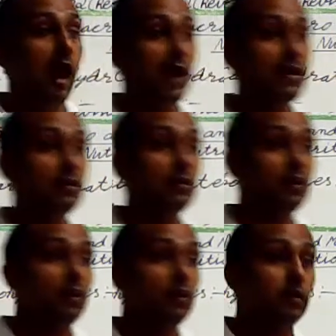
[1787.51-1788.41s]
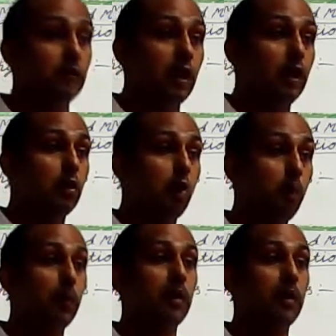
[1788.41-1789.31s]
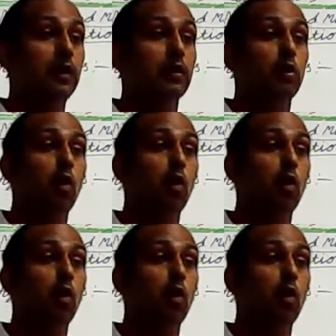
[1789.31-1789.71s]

Iron, yeah, copper related.